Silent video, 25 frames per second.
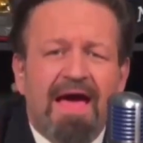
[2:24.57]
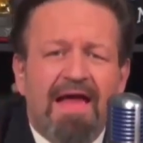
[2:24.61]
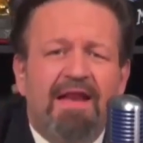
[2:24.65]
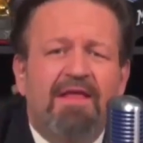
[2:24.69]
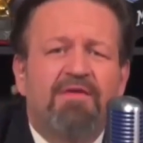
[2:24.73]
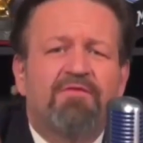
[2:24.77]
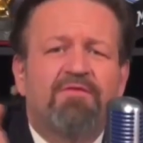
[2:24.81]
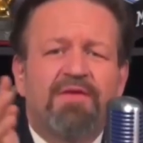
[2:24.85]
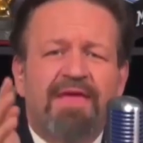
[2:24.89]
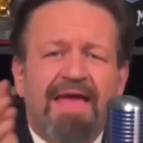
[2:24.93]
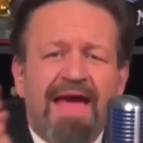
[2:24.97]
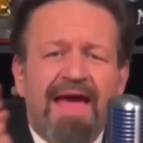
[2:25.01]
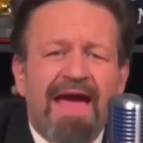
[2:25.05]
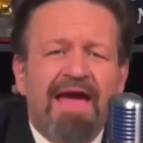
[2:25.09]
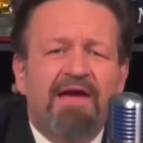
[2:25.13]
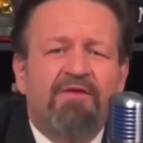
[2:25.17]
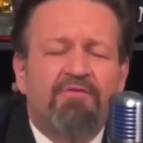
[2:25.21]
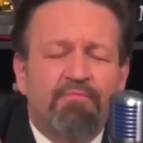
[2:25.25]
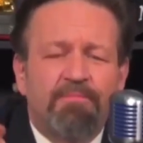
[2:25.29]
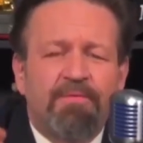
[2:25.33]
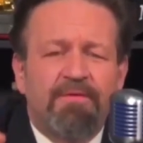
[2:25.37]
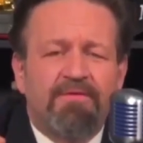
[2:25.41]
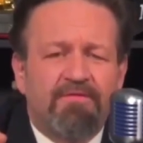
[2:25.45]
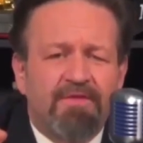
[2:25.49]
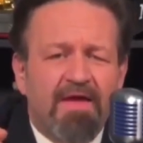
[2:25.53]
at least
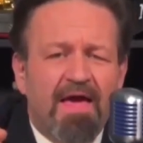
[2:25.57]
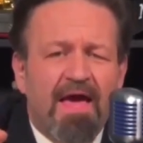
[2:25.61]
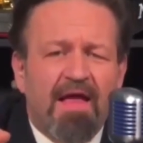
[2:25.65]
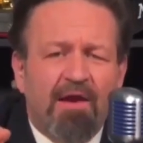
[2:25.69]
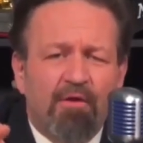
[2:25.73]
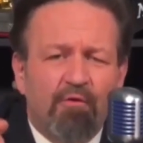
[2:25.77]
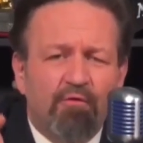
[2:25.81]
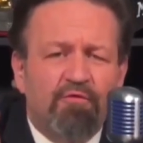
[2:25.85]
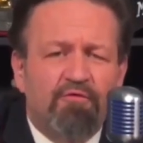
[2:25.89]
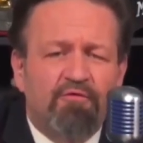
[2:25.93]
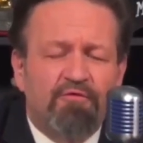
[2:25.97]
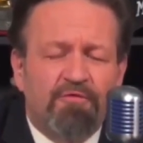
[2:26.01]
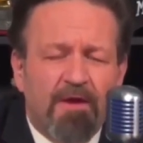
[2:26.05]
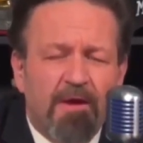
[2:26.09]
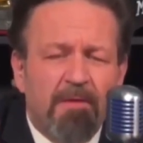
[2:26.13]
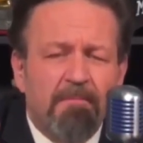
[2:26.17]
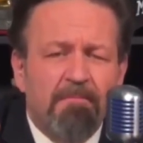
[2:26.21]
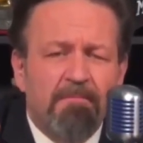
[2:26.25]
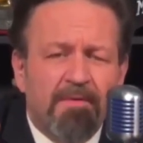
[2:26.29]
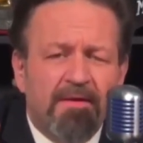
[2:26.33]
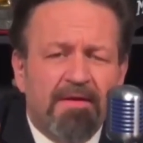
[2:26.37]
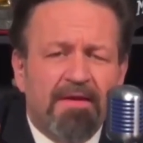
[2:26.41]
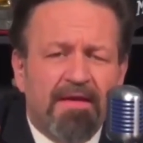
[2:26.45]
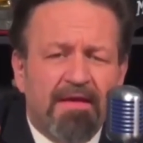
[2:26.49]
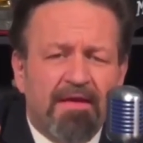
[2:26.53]
Kash Patel or
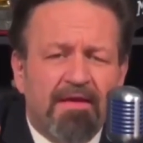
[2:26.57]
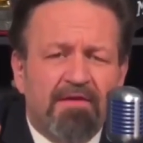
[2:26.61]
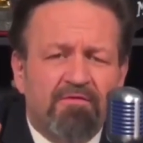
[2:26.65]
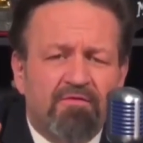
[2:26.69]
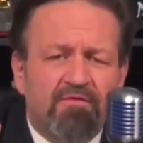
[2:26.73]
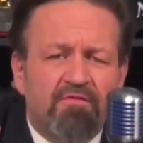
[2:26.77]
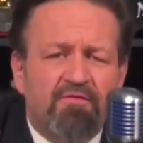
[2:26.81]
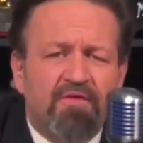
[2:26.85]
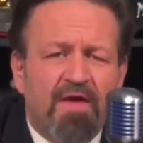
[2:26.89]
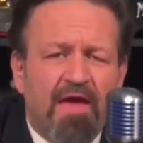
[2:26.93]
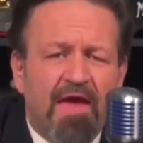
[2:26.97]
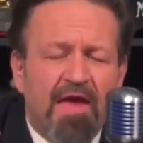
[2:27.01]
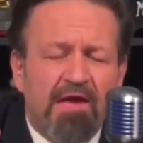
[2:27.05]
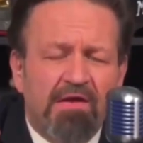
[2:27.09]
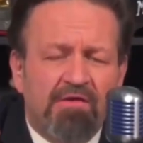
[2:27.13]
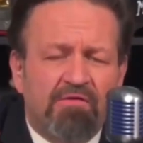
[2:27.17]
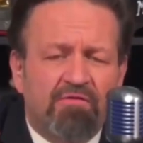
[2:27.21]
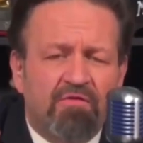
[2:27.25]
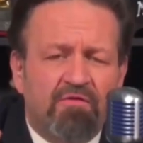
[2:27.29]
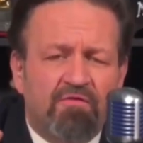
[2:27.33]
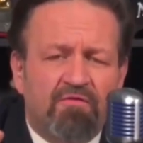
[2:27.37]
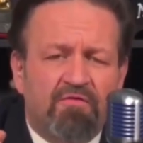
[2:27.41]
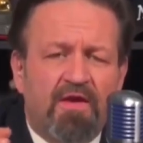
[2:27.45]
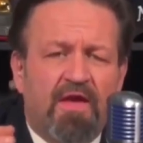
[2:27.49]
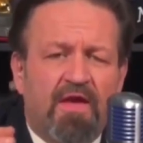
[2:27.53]
somebody sane
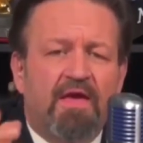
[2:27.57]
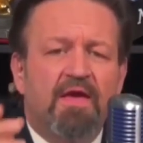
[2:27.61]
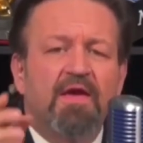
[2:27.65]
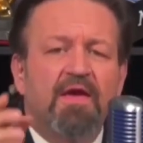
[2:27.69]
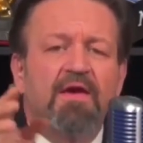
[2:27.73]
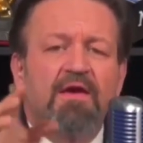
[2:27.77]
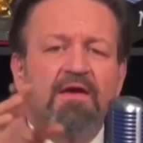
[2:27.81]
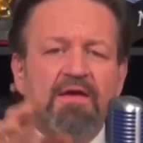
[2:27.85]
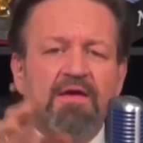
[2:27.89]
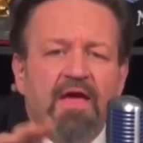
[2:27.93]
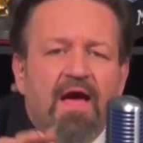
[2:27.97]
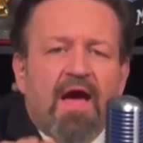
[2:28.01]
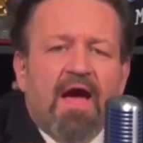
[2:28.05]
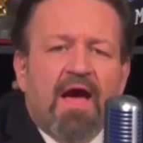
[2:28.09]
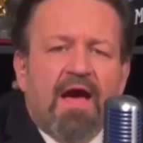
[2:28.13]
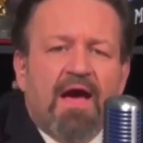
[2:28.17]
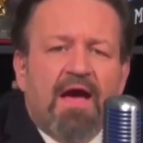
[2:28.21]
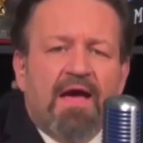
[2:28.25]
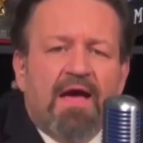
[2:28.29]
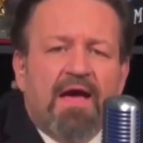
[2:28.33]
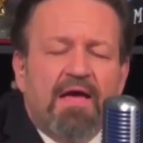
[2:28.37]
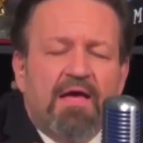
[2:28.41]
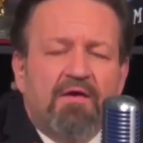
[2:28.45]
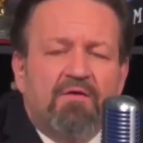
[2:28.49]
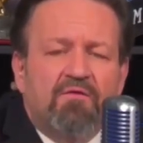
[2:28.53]
should say,
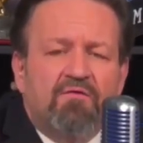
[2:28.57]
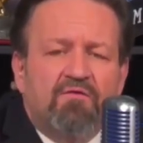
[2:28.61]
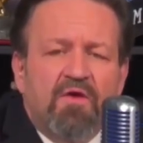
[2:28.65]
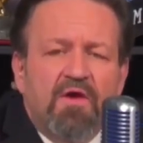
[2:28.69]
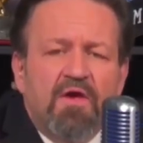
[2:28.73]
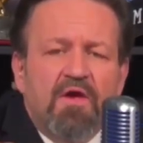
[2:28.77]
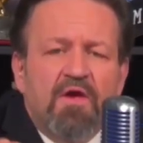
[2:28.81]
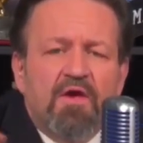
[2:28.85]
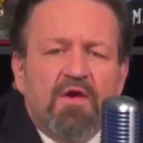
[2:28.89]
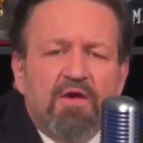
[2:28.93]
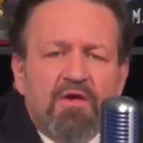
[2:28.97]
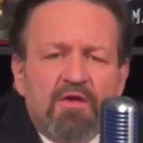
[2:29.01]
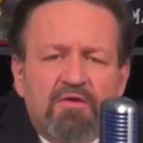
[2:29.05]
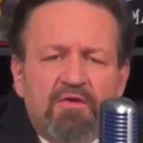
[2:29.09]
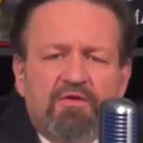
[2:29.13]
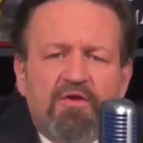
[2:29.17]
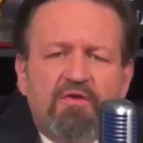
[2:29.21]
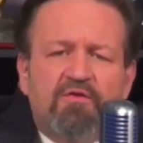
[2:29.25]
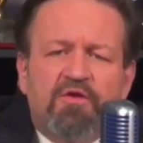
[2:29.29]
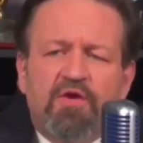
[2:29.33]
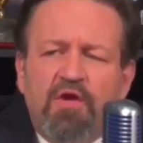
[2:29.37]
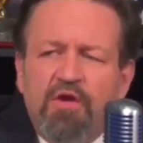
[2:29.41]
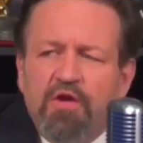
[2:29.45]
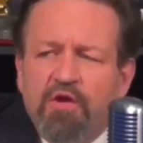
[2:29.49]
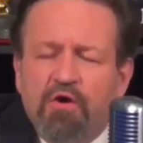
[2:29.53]
guys,
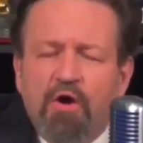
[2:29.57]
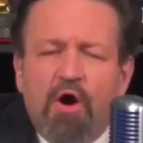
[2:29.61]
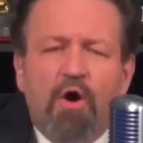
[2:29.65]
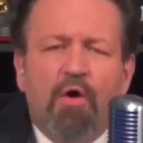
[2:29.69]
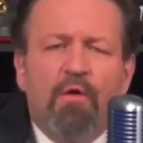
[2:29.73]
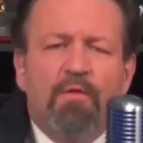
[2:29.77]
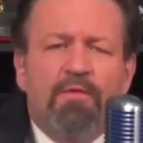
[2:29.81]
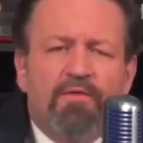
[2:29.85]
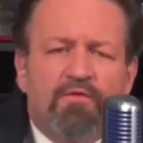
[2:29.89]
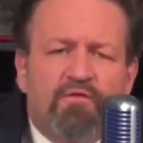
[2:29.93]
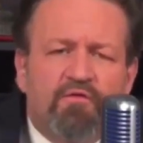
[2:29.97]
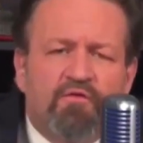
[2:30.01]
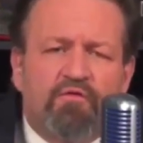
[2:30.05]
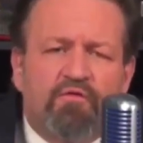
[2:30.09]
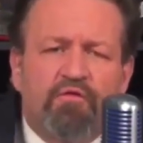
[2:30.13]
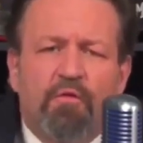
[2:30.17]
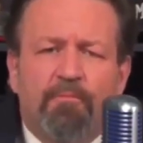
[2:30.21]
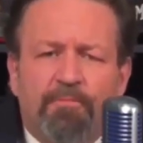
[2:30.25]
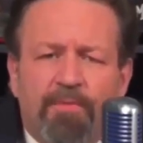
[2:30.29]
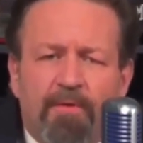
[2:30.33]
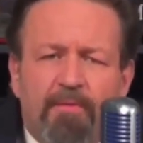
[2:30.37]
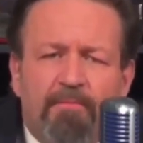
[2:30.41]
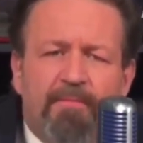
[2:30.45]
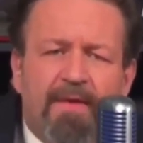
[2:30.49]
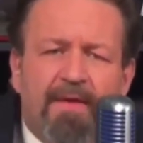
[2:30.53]
just can you hold the
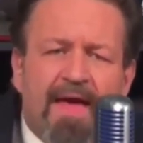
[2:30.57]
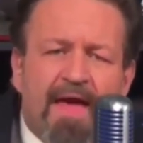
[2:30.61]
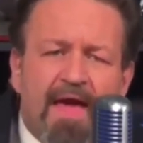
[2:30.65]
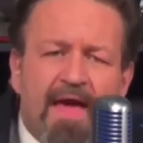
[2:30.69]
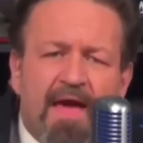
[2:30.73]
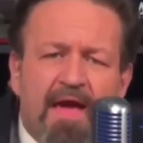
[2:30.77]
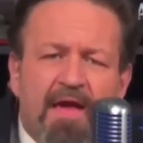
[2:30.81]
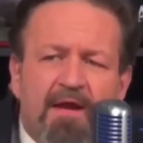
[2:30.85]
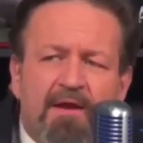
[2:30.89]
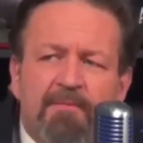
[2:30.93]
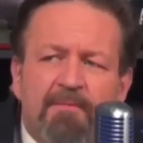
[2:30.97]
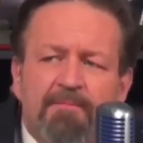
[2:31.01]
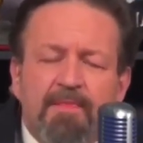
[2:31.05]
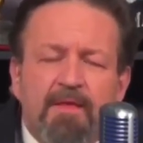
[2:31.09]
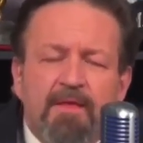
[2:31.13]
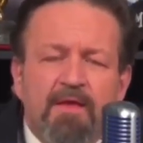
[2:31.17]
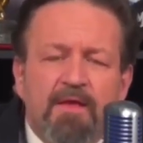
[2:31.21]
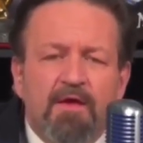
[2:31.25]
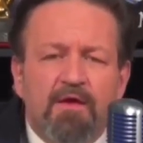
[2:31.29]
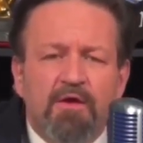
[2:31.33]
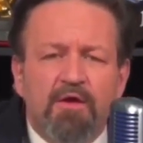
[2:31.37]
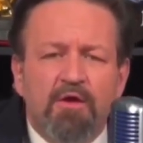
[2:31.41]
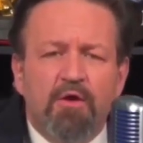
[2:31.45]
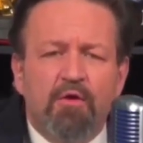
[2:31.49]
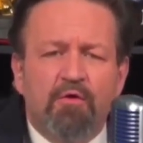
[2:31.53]
Superman,
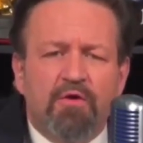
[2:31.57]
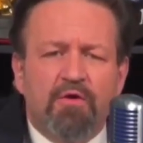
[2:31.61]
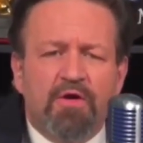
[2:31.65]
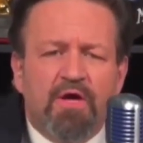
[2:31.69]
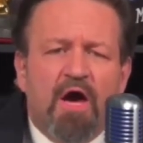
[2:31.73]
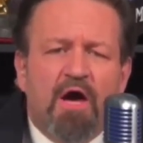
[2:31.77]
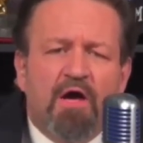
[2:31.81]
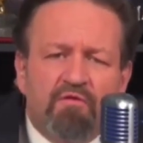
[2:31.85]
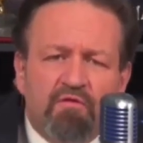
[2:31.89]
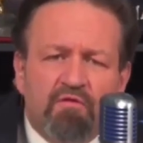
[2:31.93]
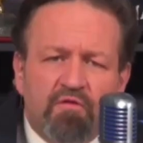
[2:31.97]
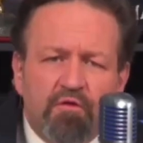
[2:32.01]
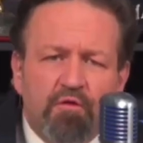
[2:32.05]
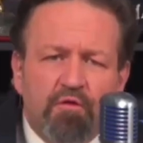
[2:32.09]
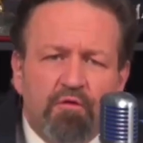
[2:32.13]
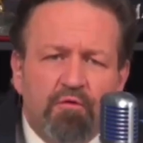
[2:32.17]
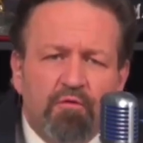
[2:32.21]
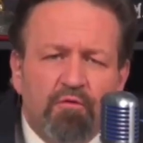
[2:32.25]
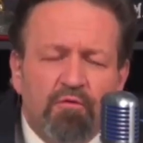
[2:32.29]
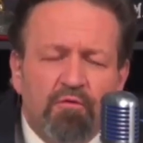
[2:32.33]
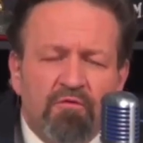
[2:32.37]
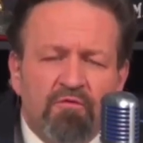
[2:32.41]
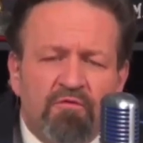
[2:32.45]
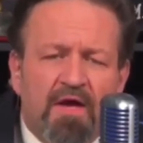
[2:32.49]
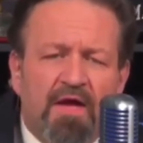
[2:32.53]
you know,
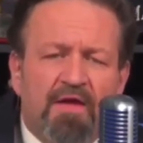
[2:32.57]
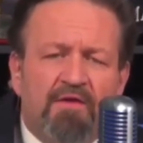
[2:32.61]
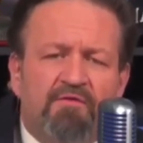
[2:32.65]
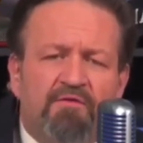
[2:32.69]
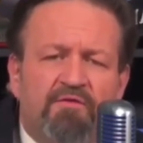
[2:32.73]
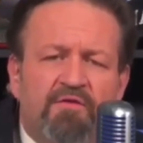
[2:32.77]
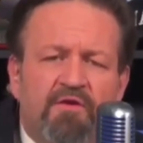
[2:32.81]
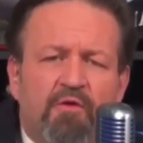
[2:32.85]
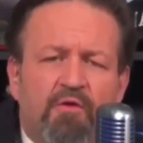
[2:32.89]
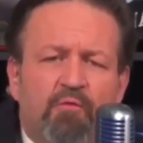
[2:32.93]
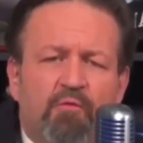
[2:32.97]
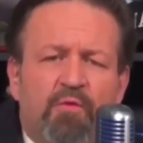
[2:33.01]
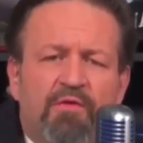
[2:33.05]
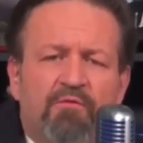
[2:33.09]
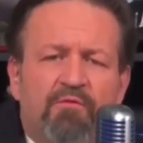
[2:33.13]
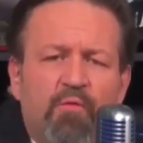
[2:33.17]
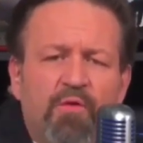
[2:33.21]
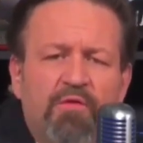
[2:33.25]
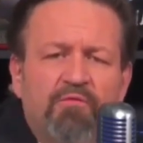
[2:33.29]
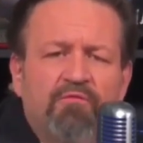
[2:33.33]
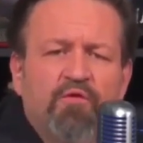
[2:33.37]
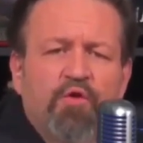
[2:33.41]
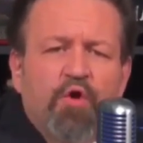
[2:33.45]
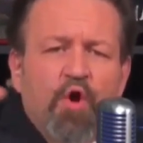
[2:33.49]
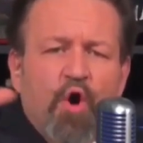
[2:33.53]
cartoons until
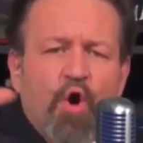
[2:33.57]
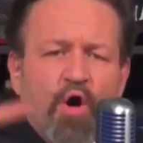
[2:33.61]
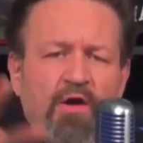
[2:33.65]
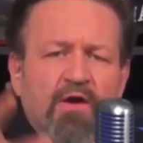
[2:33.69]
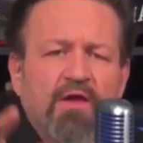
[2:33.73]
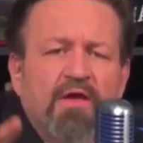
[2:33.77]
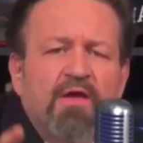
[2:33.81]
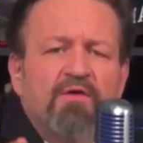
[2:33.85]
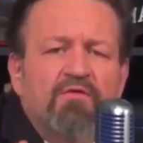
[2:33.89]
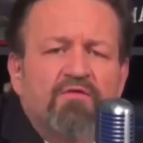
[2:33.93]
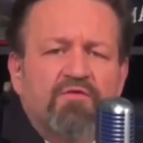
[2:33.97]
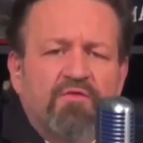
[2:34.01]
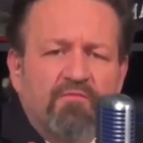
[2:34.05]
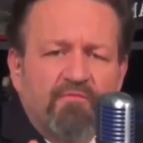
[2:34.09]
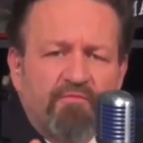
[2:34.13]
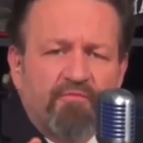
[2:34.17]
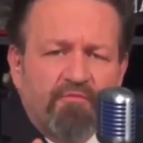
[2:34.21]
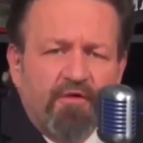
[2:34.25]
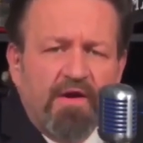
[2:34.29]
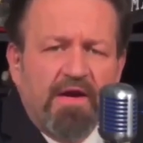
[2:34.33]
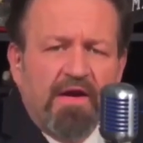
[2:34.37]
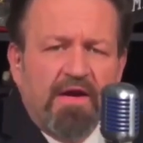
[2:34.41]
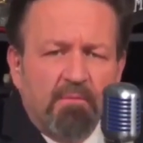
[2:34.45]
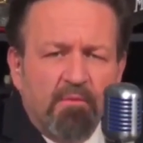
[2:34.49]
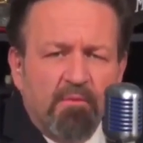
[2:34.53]
we've got some
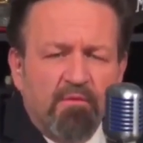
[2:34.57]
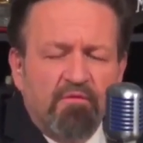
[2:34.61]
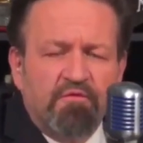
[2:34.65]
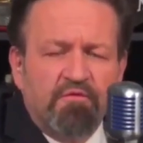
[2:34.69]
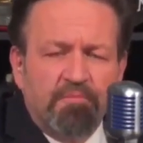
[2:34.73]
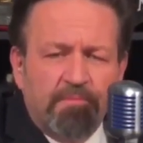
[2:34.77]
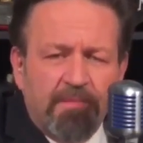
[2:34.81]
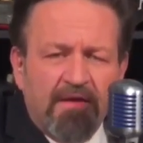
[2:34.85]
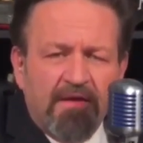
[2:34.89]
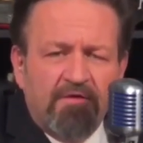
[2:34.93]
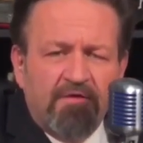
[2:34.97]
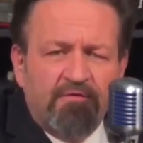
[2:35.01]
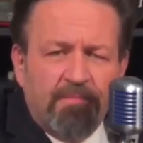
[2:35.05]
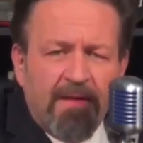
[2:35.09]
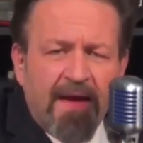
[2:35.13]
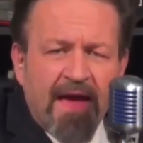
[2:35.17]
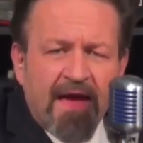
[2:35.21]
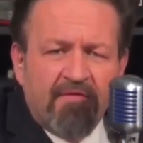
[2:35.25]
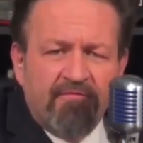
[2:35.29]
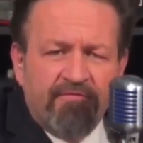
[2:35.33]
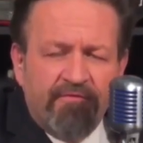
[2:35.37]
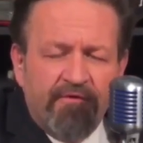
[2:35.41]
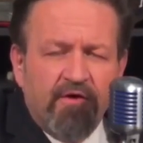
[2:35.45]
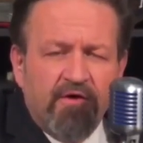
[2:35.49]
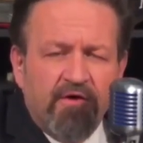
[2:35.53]
freedom of speech
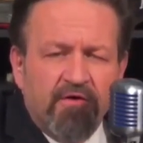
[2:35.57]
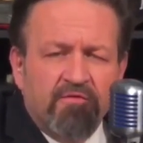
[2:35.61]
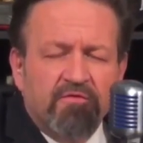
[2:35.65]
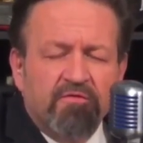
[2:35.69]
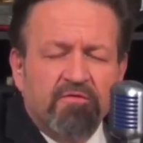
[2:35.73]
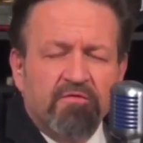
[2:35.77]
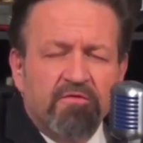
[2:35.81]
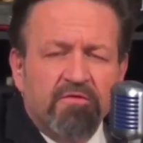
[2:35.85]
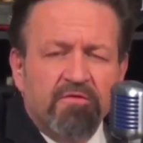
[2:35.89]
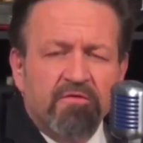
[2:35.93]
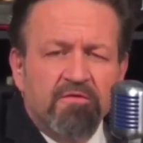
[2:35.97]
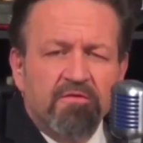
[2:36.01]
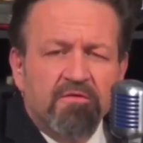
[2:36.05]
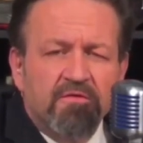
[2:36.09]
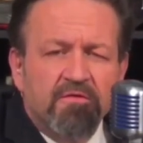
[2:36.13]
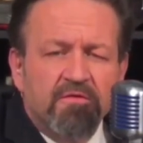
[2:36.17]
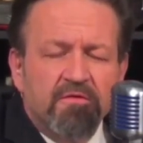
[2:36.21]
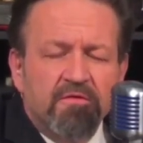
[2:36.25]
back first?